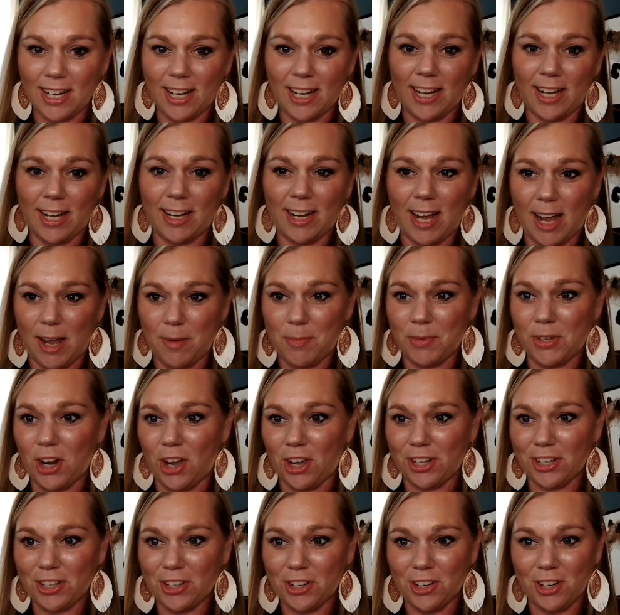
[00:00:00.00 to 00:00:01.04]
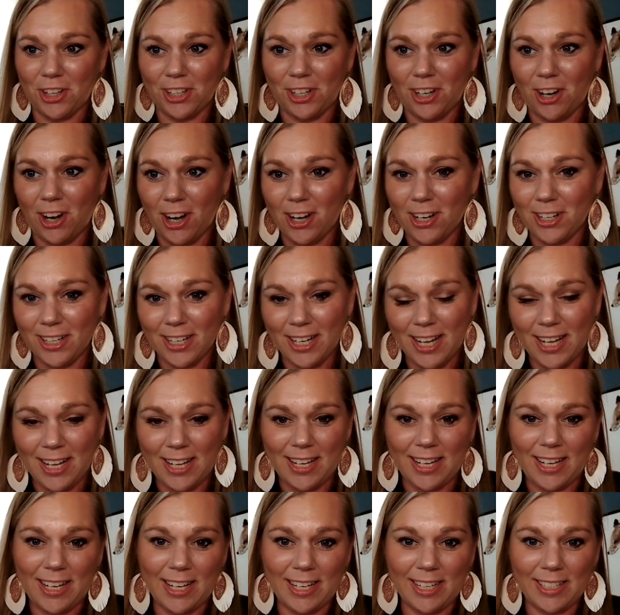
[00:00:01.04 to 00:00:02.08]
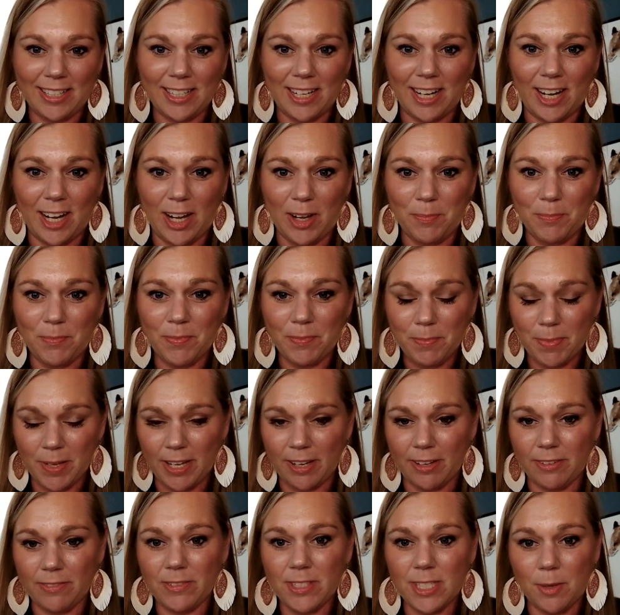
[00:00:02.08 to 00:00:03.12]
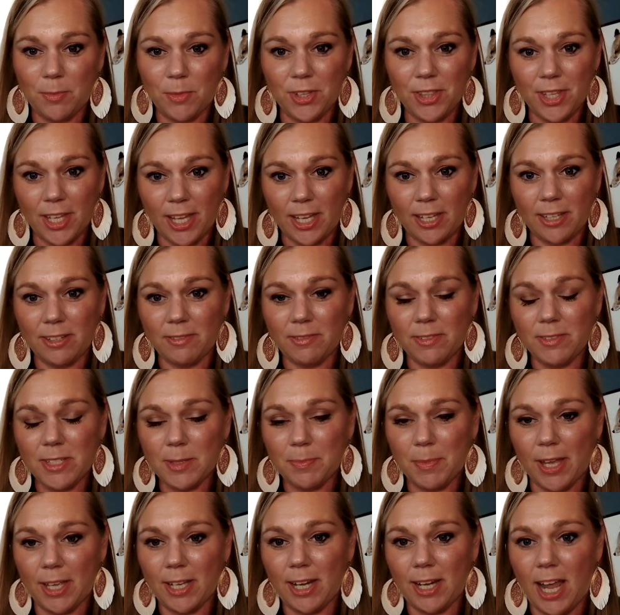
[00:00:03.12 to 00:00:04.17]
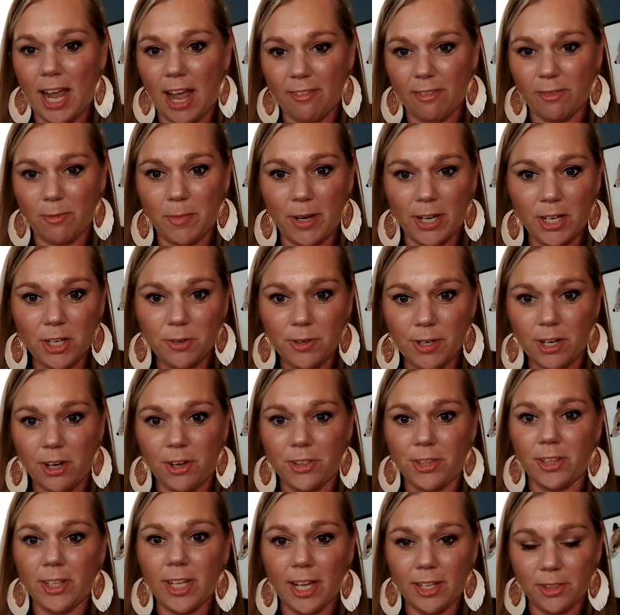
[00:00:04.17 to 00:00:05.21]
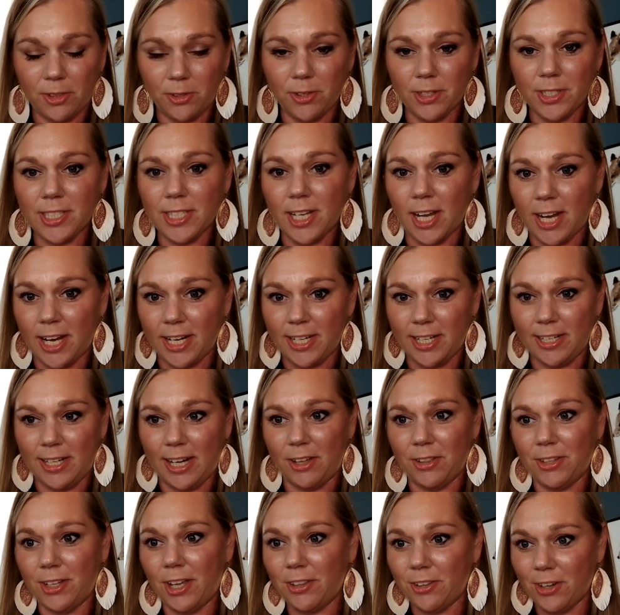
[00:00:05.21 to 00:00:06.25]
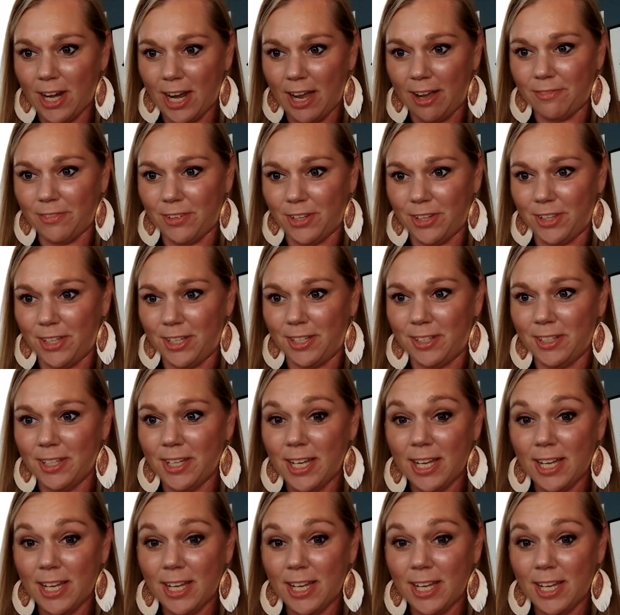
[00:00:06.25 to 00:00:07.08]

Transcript: I'm an audit girl at heart, and being someone that spent half of my career on the landlord side and now the other half on the